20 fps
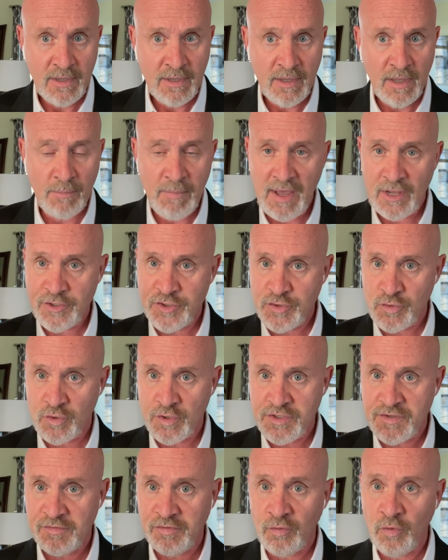about
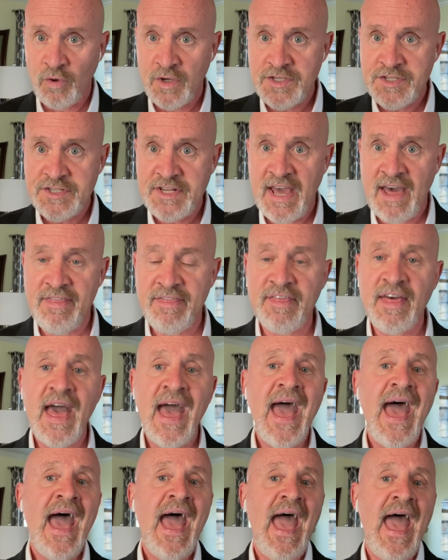George Floyd's death
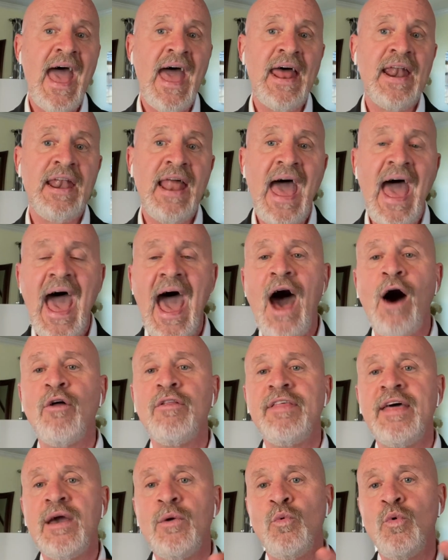and how
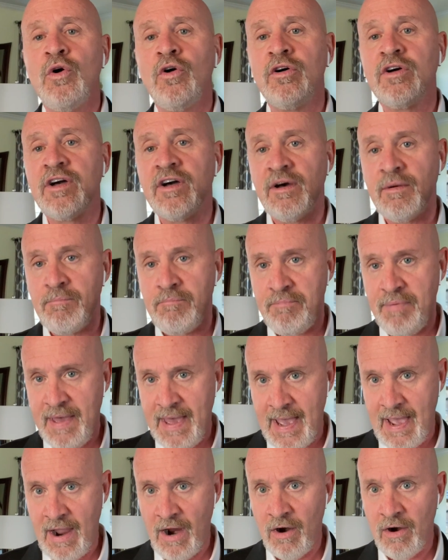they will
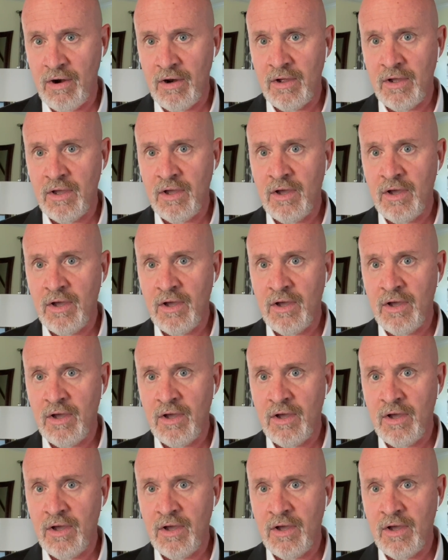compare